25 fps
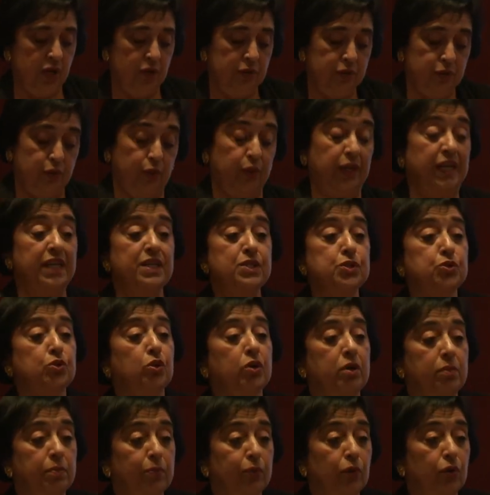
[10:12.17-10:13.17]
through
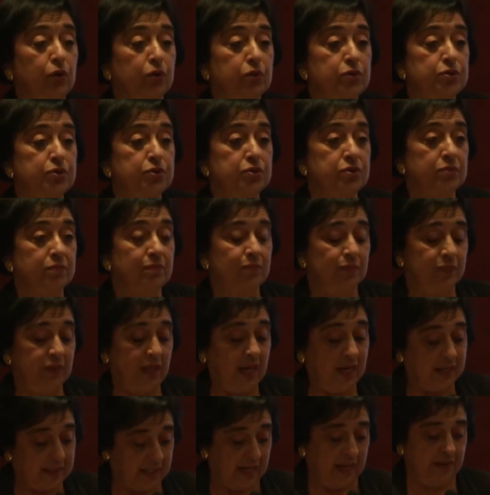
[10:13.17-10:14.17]
history books
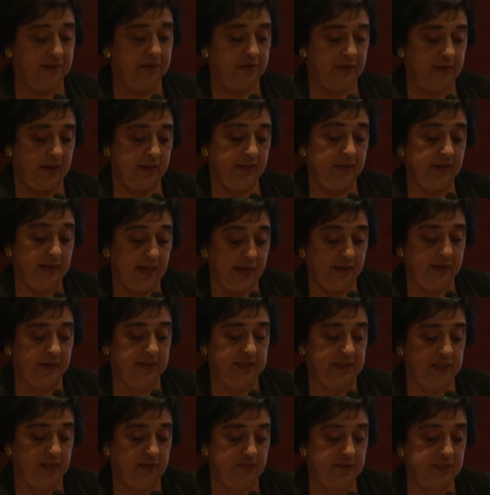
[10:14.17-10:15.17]
and other
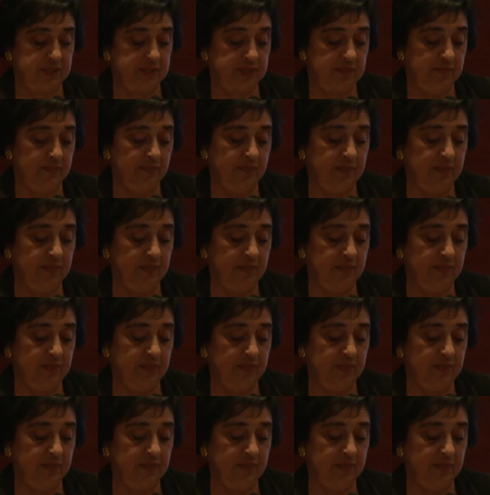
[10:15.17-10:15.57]
narratives.